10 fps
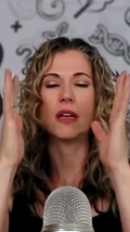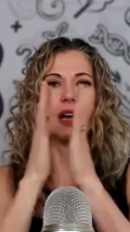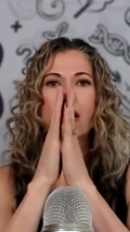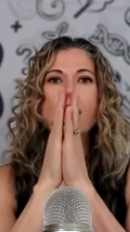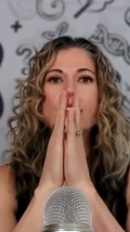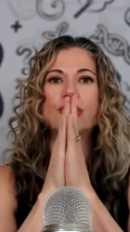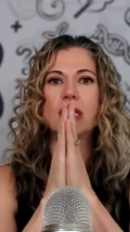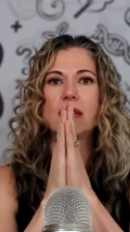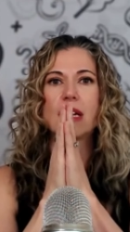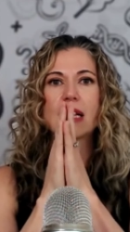uh,
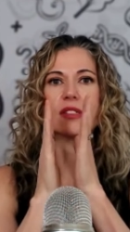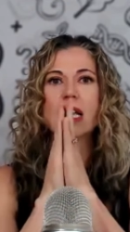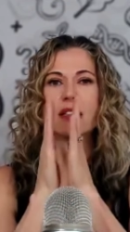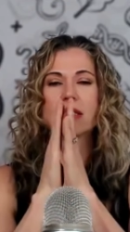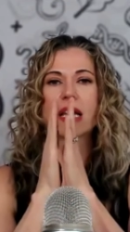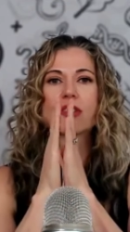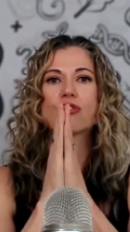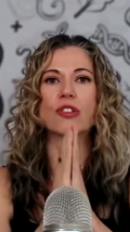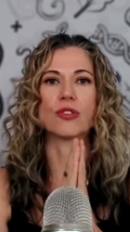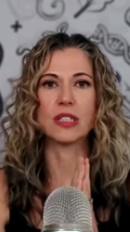collagen gets its like
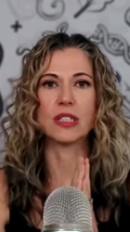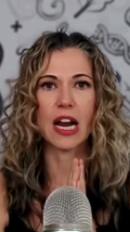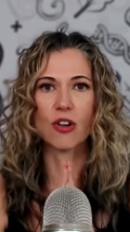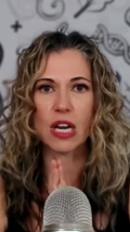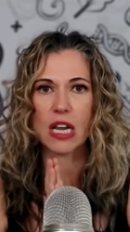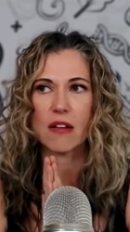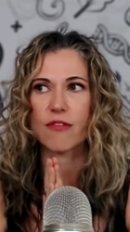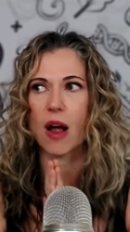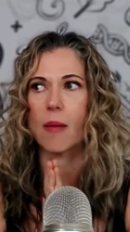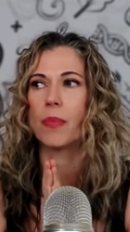structural integrity
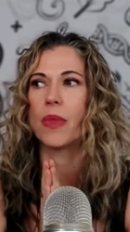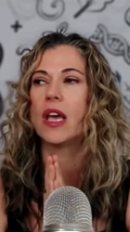from.